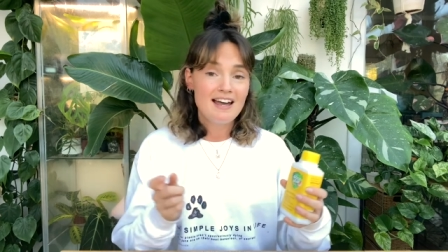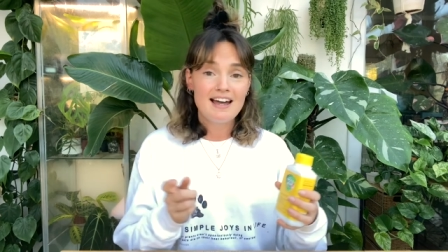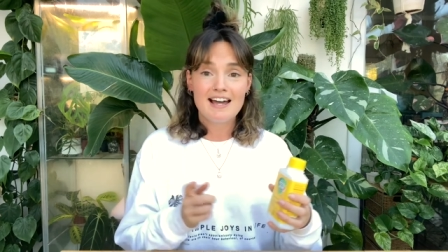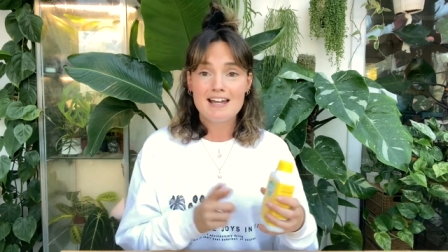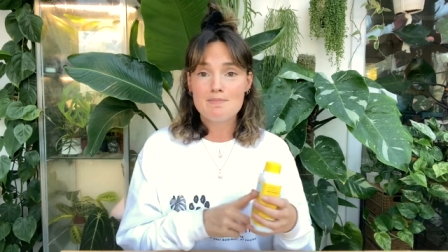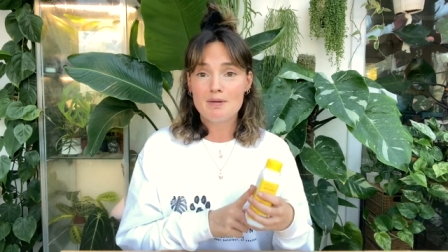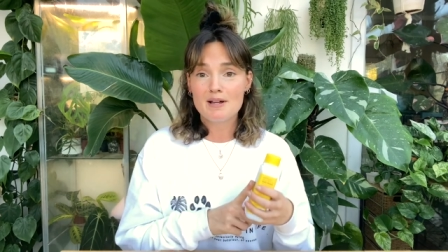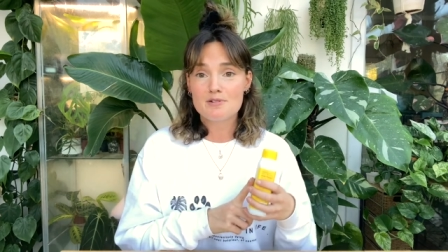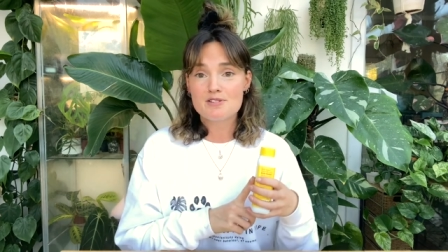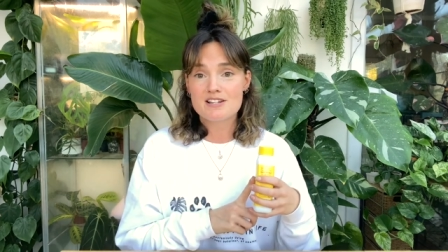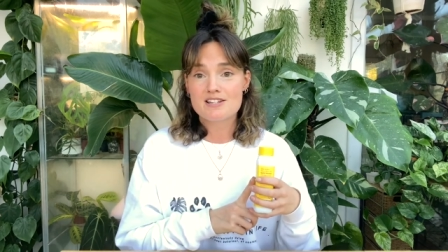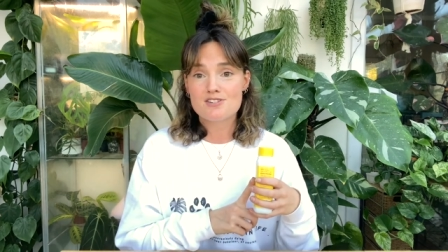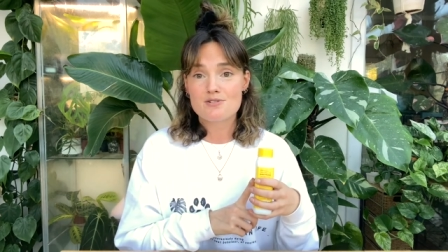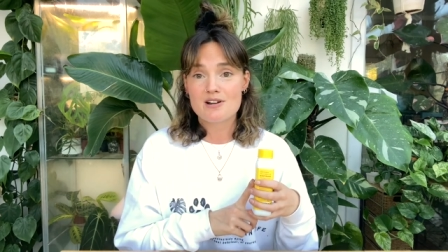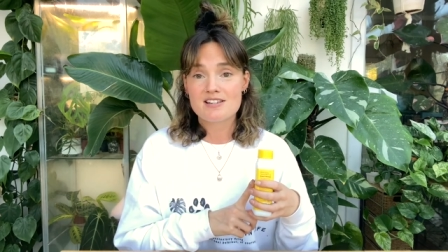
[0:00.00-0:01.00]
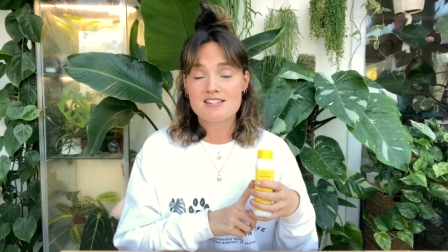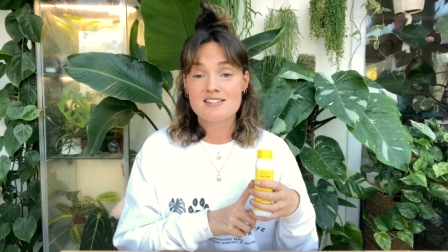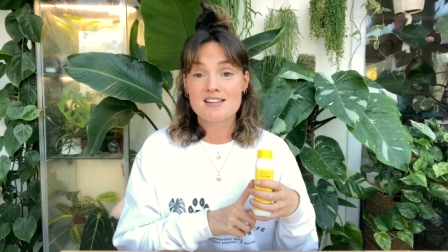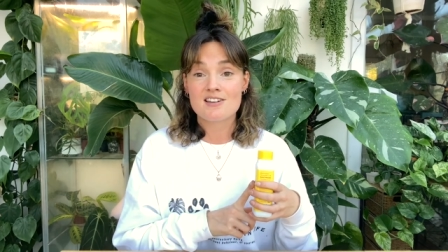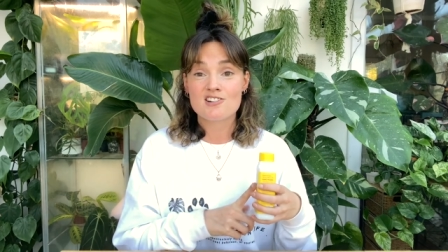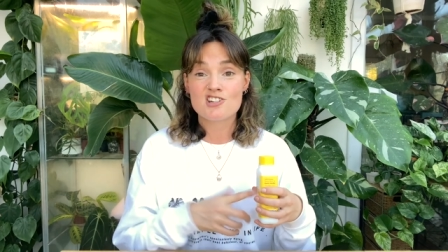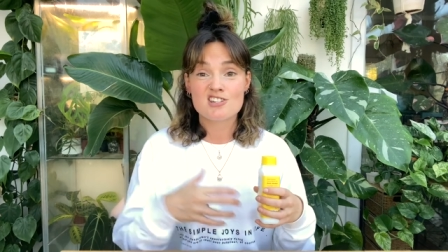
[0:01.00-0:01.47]
Abiotic
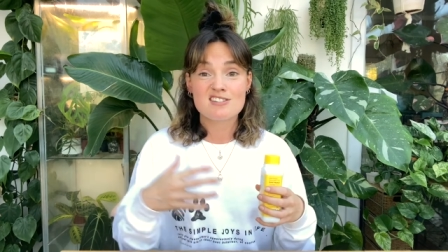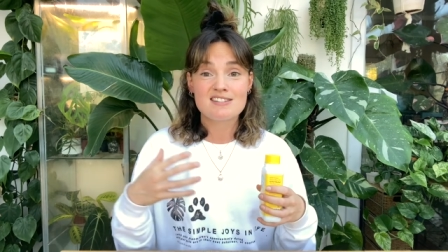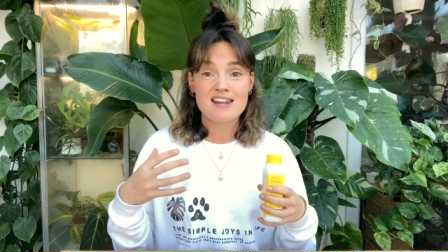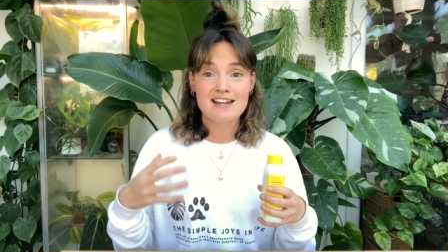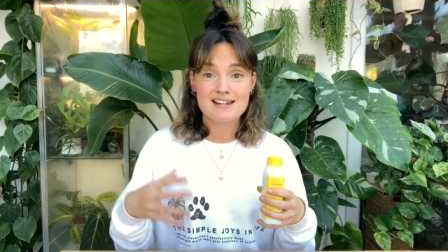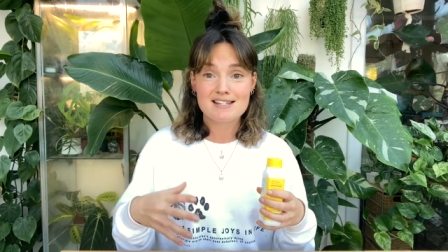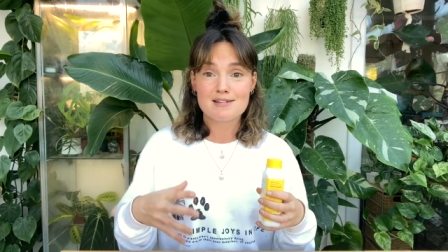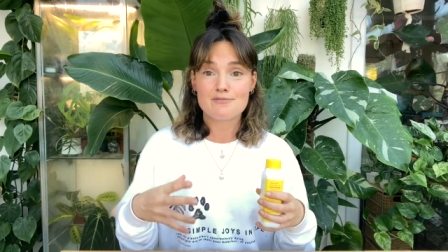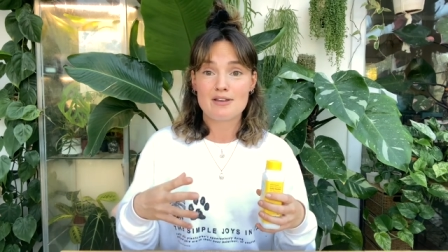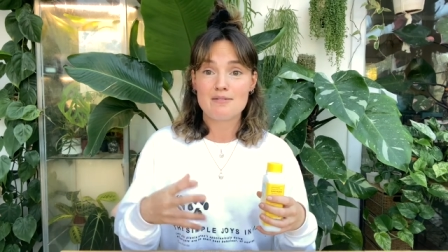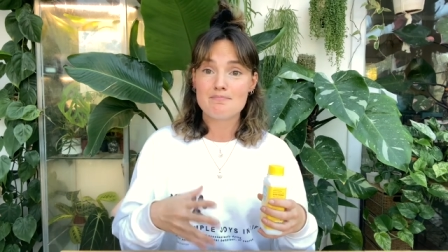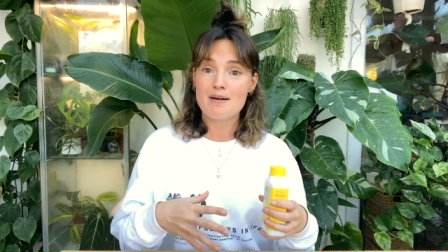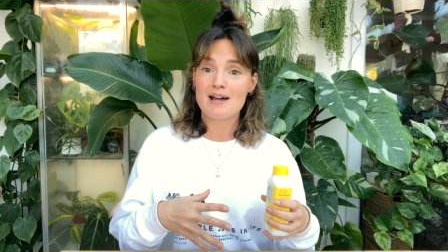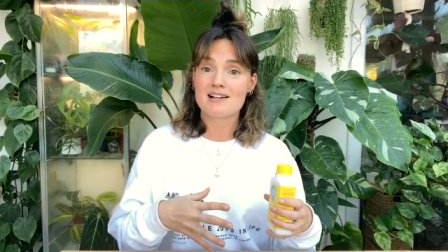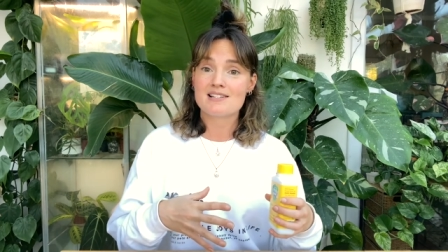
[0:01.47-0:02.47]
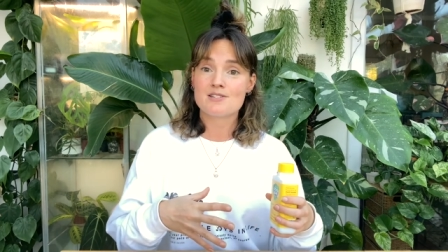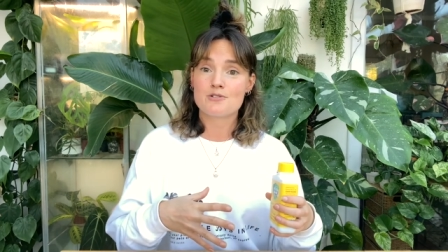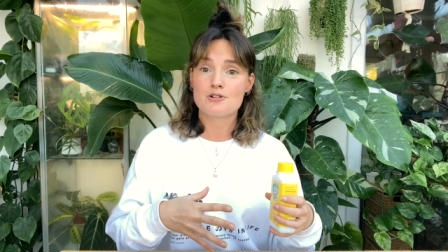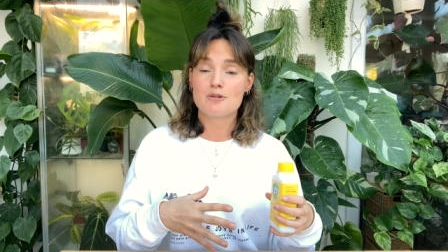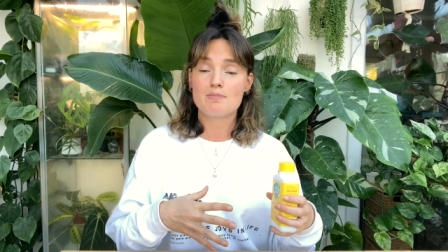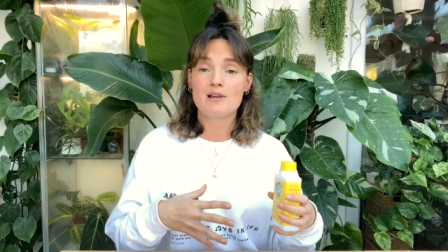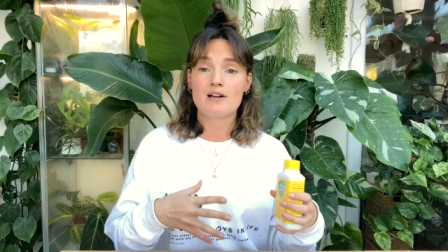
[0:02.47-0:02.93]
stresses are just negative impacts on
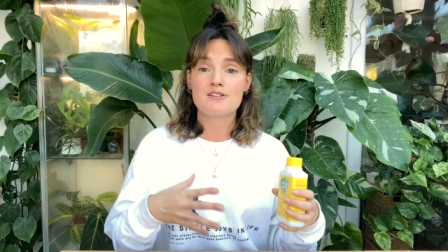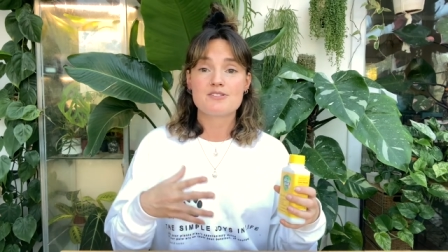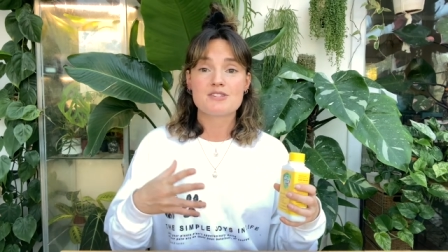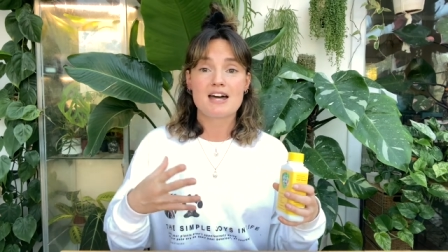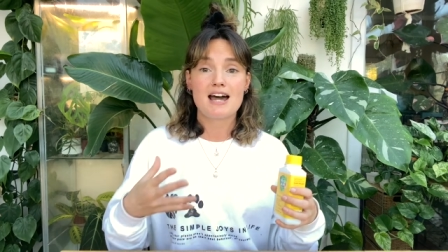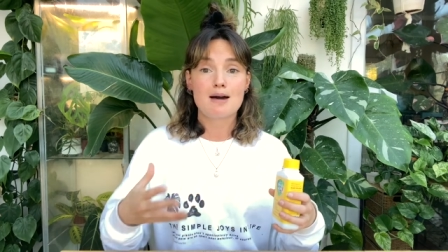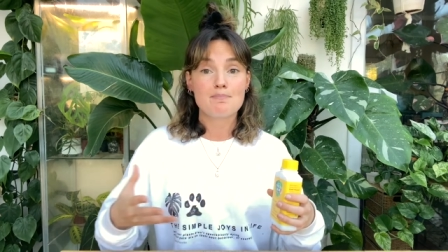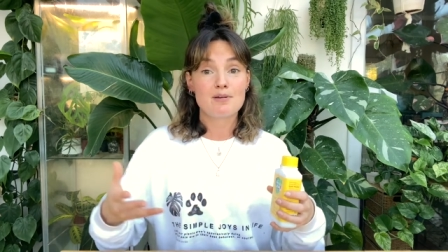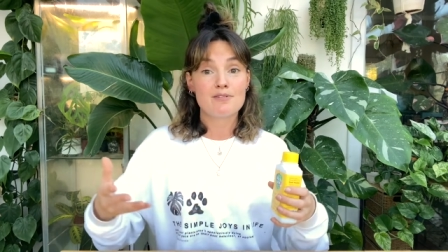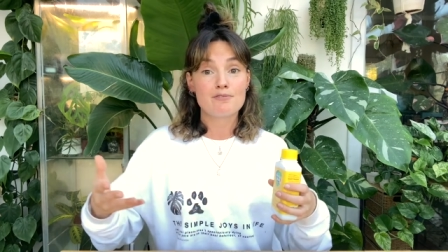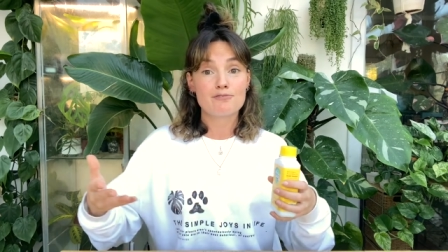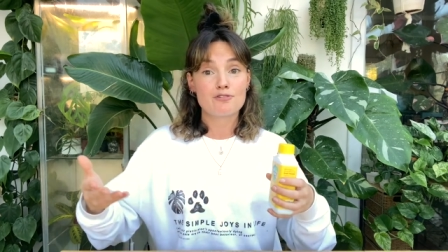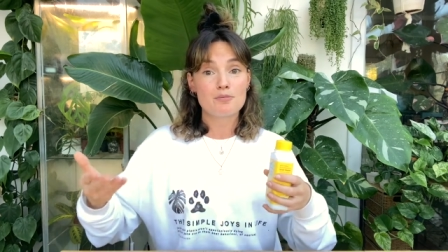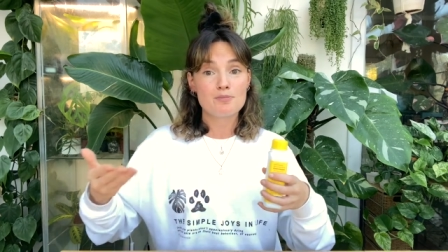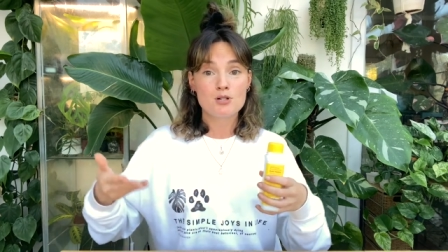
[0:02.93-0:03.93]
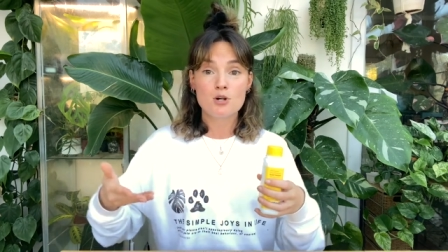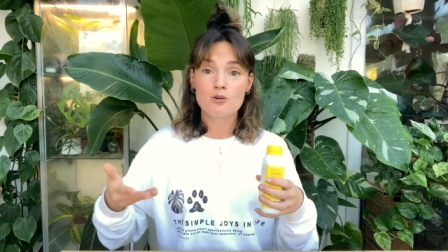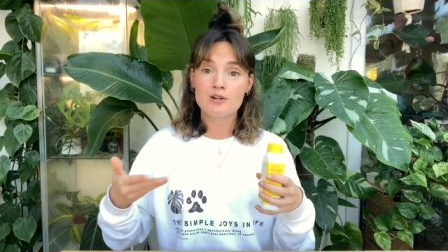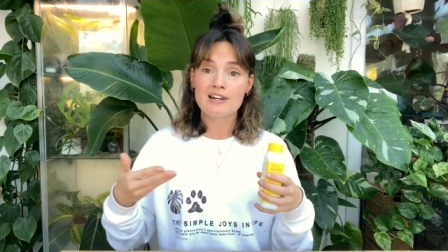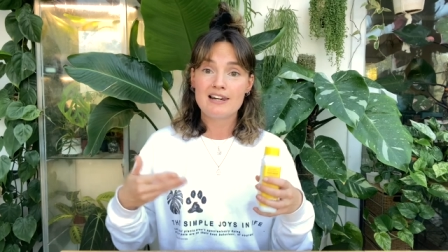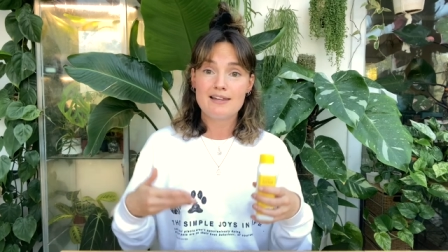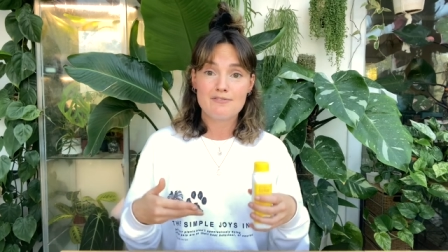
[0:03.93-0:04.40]
your plants that happen from
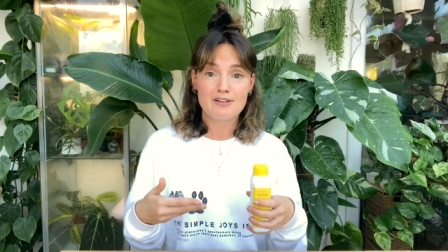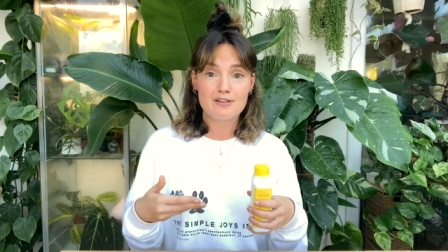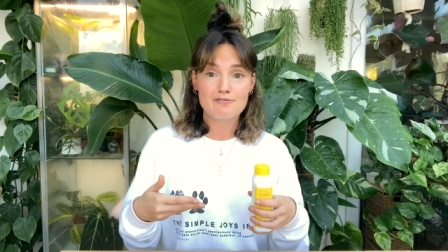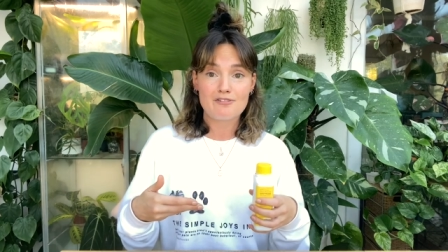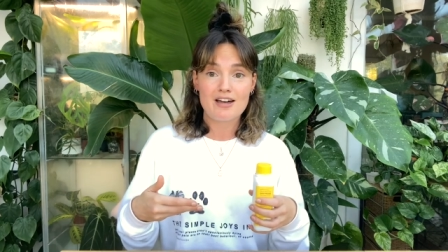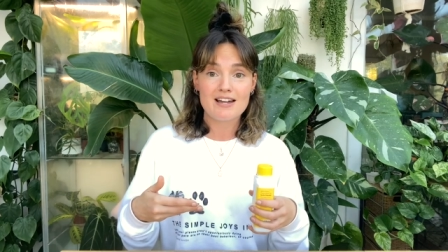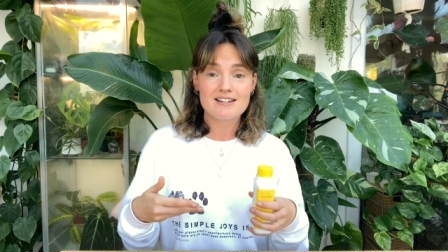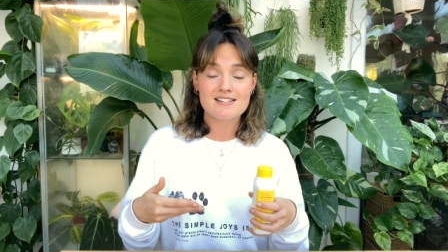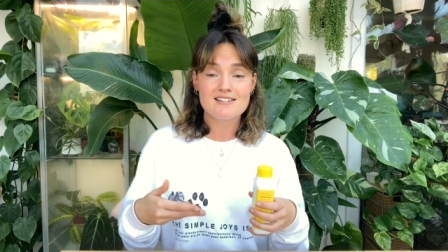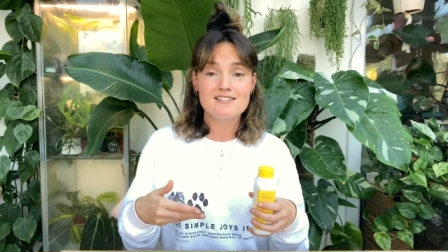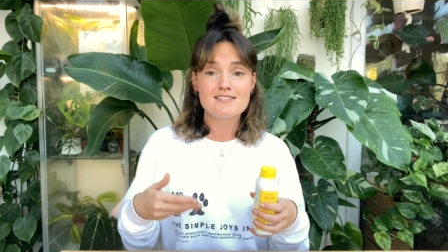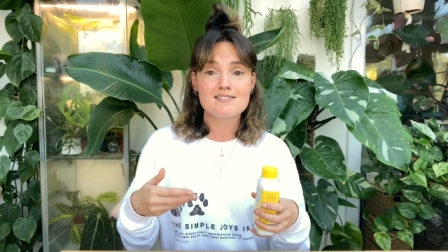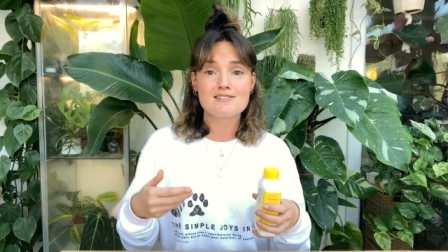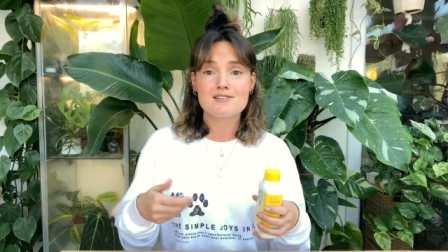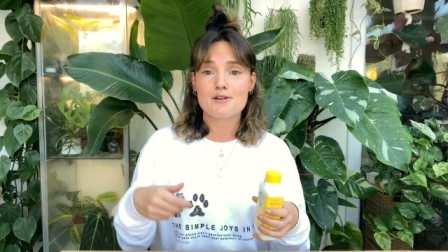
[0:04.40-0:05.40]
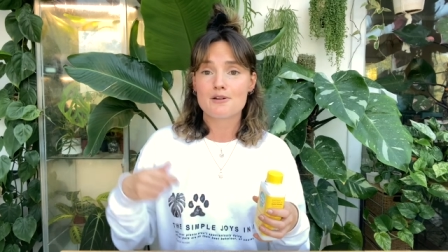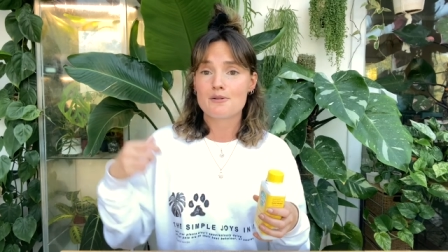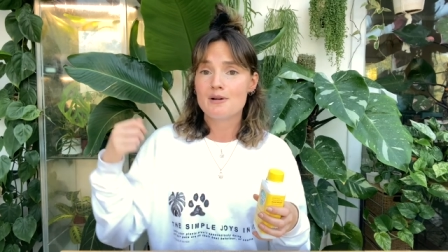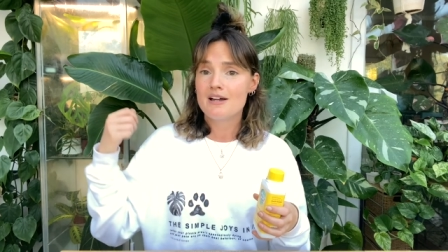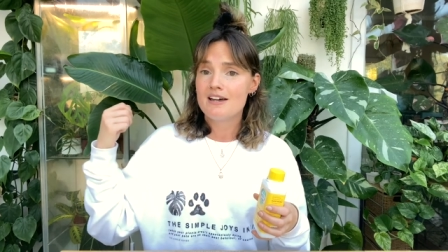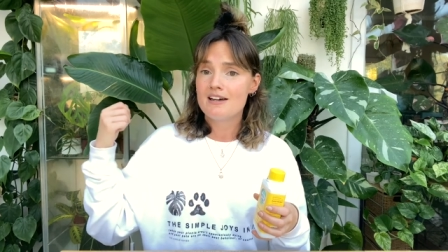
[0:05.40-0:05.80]
non-living factors, so